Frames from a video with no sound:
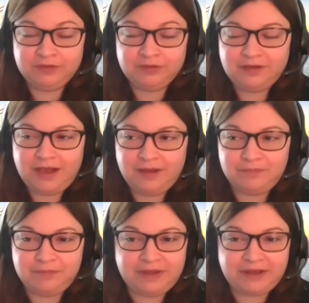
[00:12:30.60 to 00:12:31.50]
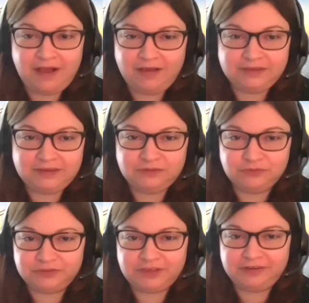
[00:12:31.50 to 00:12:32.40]
But my colleague in
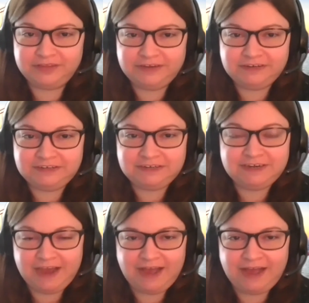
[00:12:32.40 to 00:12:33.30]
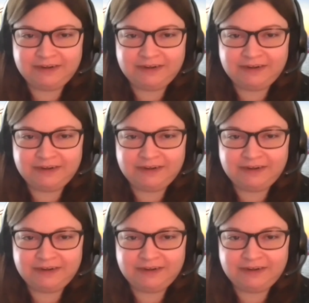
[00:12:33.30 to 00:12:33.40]
North Carolina did not.